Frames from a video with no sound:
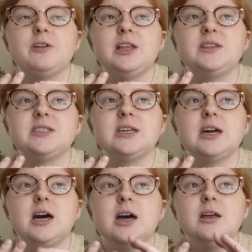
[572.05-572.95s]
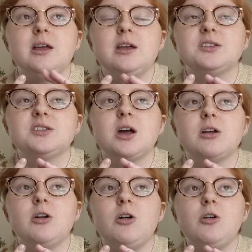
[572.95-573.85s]
Valencia,
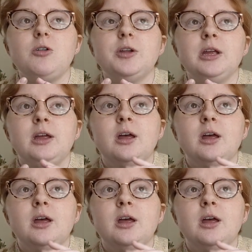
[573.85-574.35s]
Sun Gold,